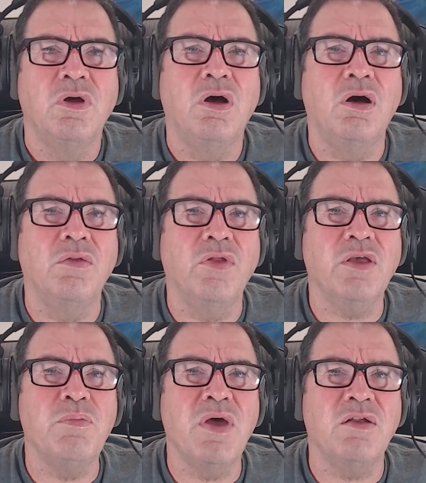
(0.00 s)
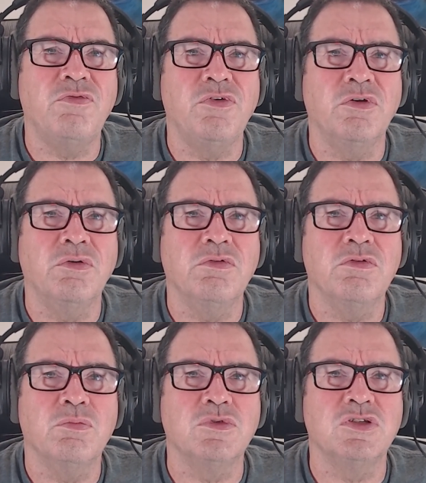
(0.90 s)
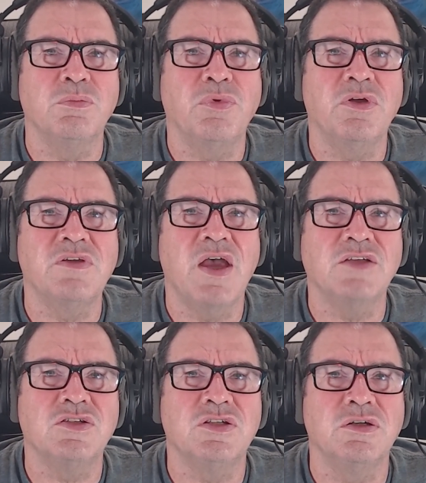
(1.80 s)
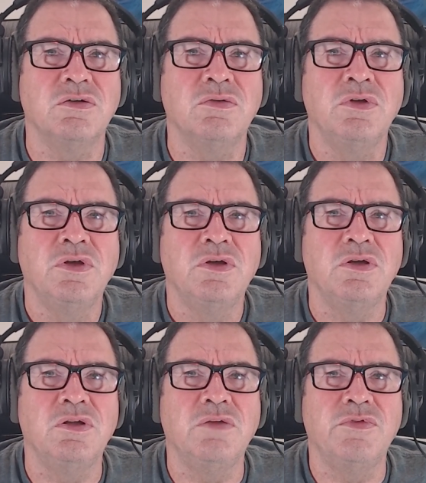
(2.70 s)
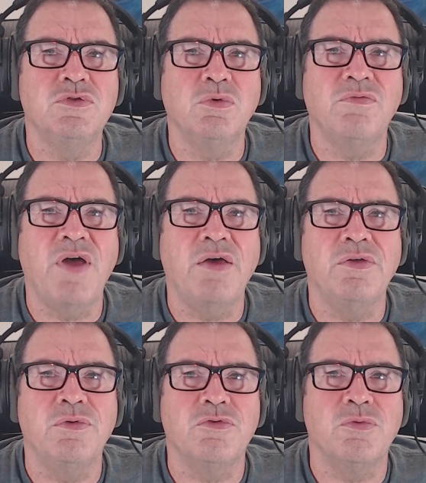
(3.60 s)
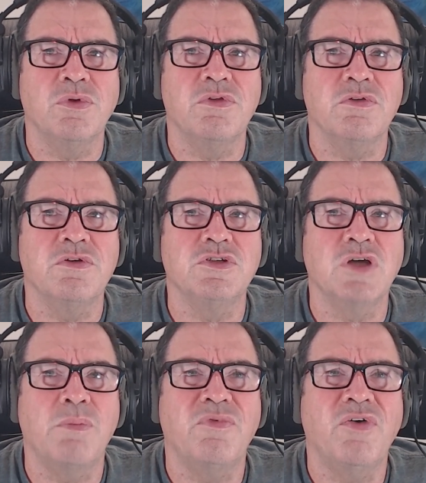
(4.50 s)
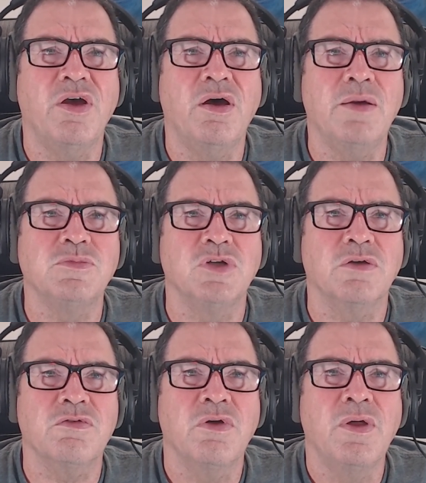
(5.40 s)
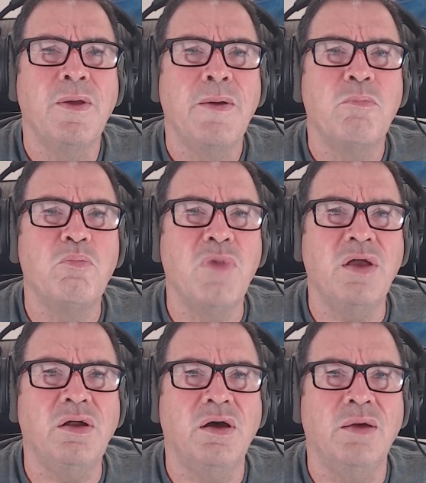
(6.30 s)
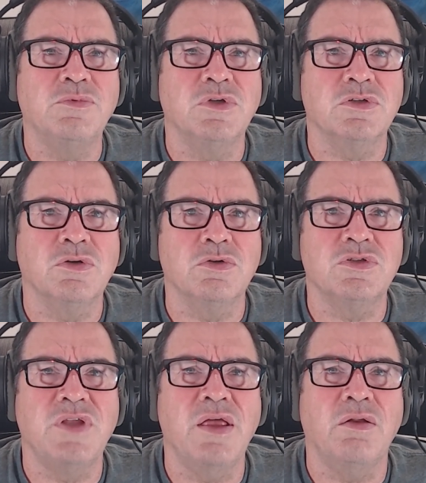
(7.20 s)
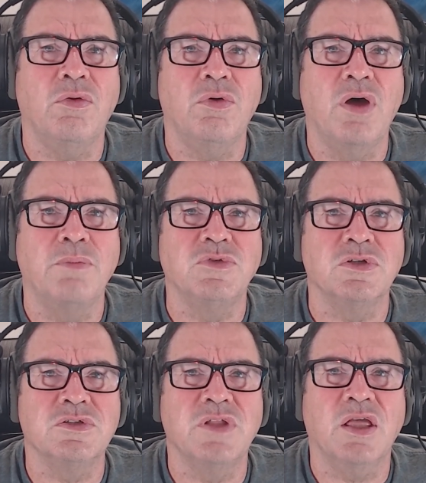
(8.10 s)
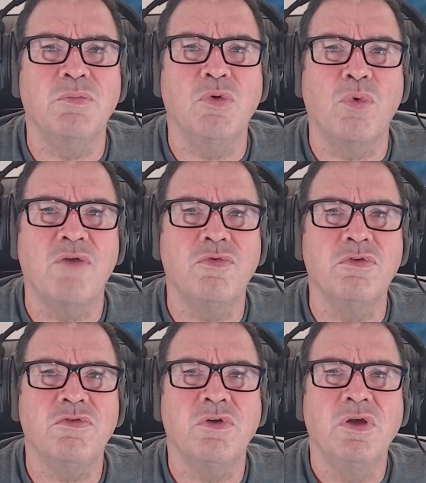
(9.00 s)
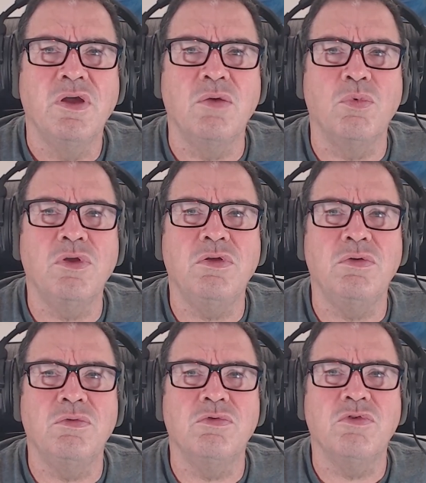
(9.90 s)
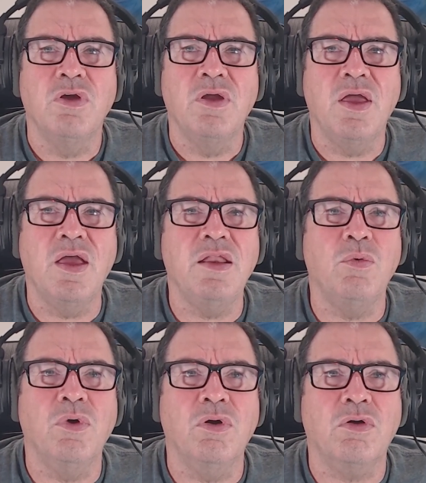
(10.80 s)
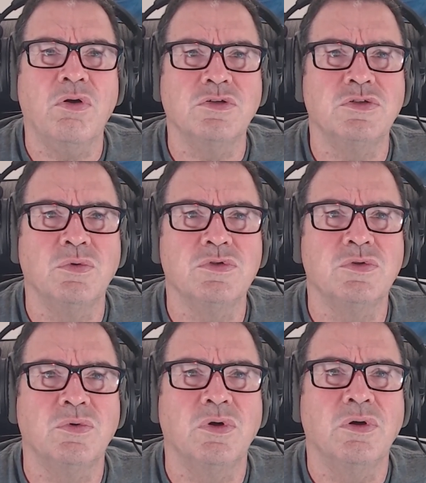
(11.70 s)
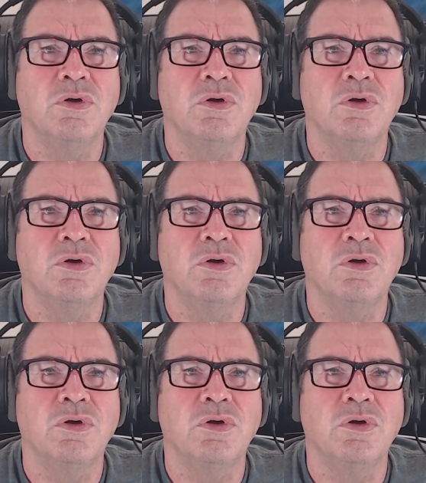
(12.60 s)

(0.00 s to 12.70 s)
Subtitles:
Unlike metafields, which simply attach single, individual values to existing Shopify objects, metaobjects are standalone objects that can be referenced and reused anywhere across your store.